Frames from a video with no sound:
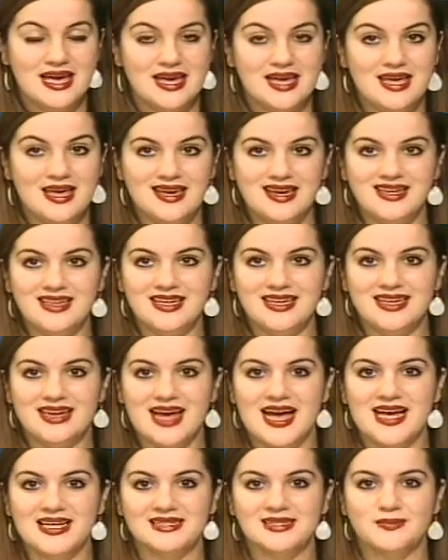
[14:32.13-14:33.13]
healing
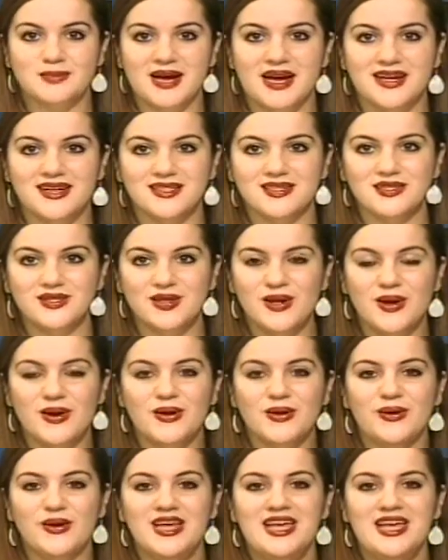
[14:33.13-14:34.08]
aspect. So